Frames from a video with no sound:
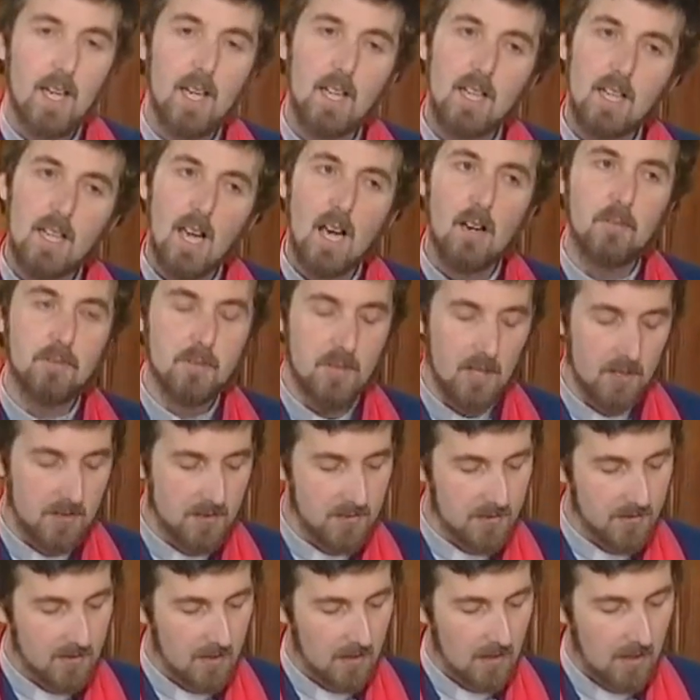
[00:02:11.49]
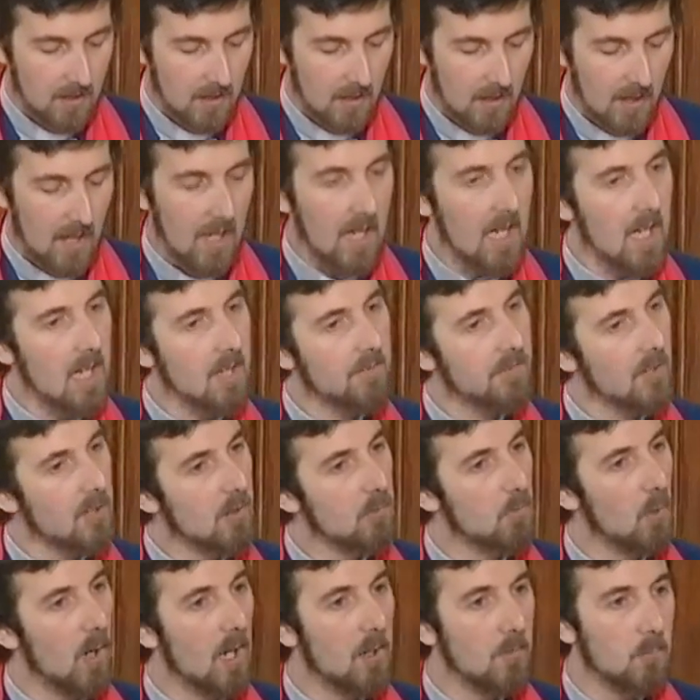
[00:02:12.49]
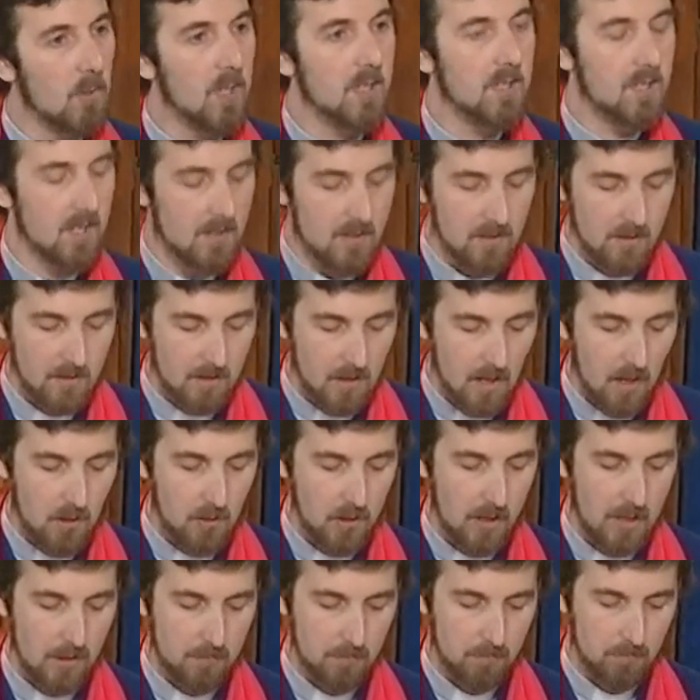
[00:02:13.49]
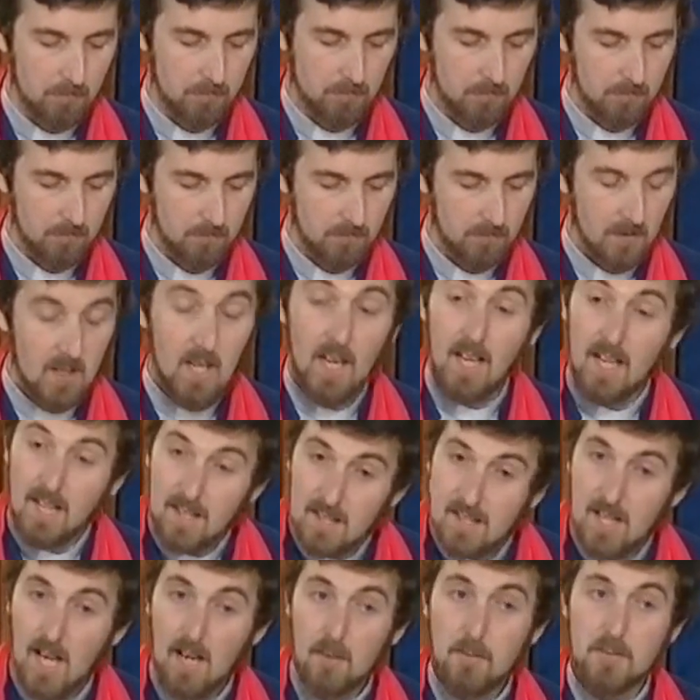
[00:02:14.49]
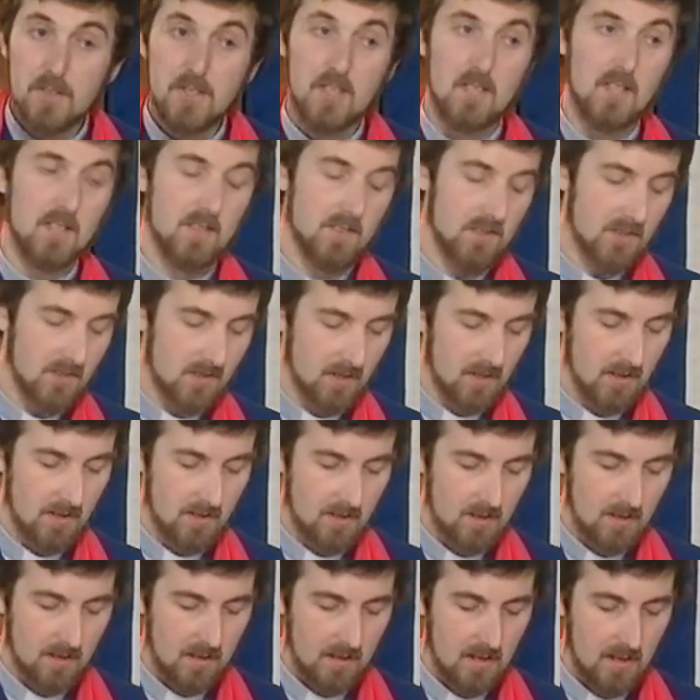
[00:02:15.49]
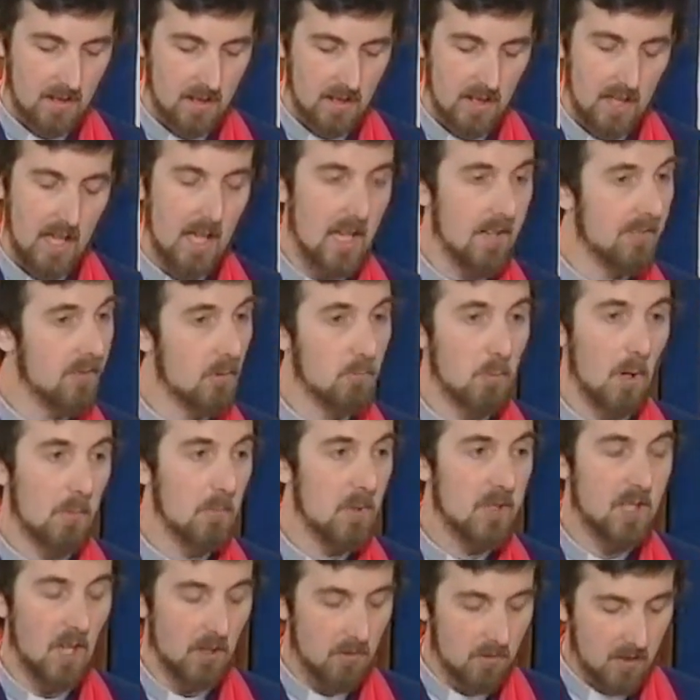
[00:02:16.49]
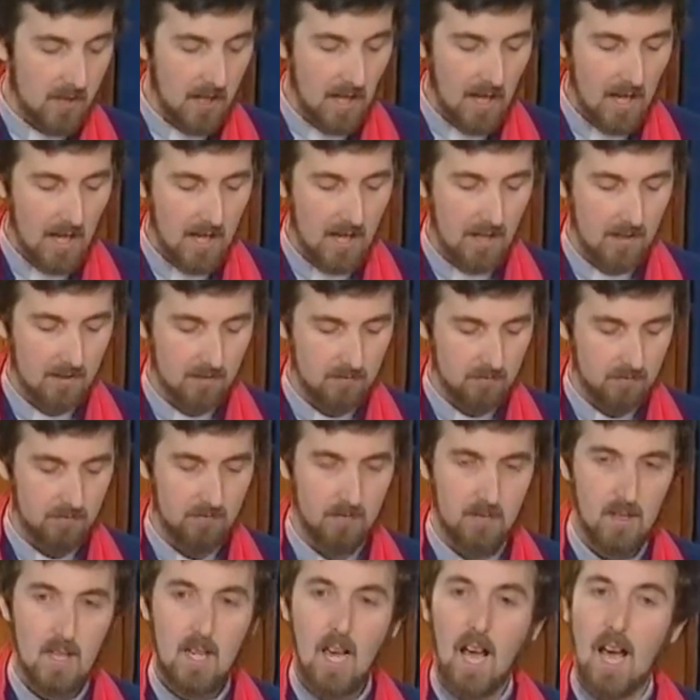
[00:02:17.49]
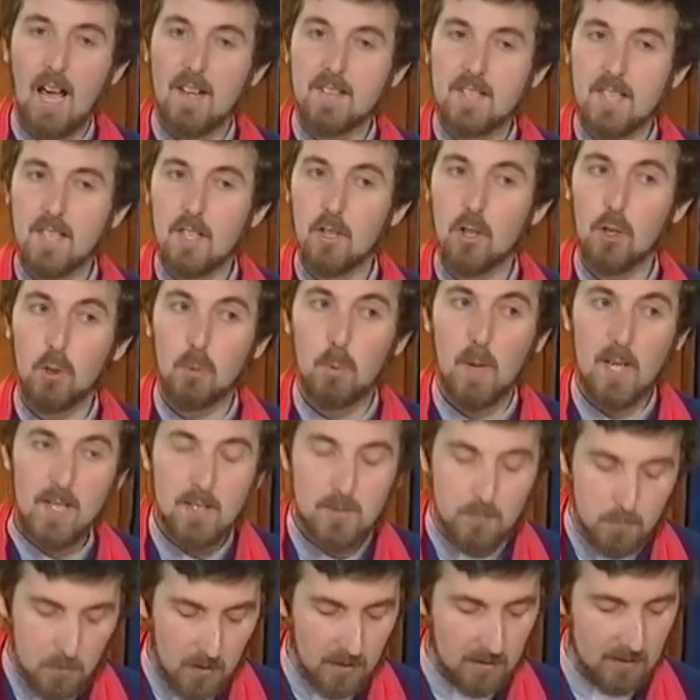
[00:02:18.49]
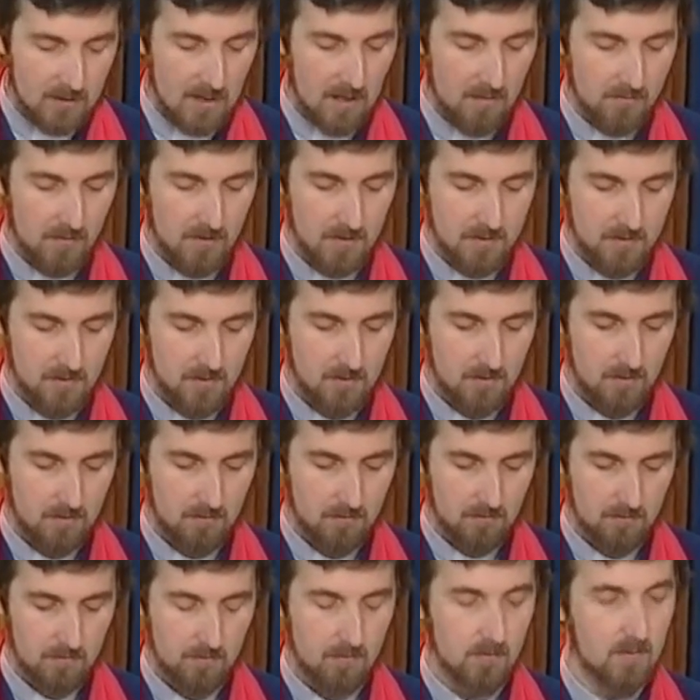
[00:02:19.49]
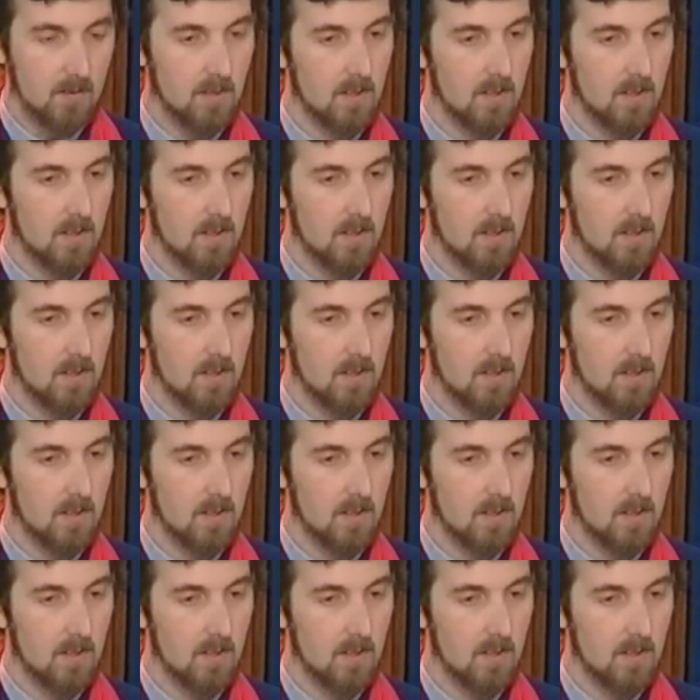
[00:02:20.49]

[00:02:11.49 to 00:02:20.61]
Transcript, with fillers: He loved us even when we didn't know him. He loves us even when we don't care. And he always will love us.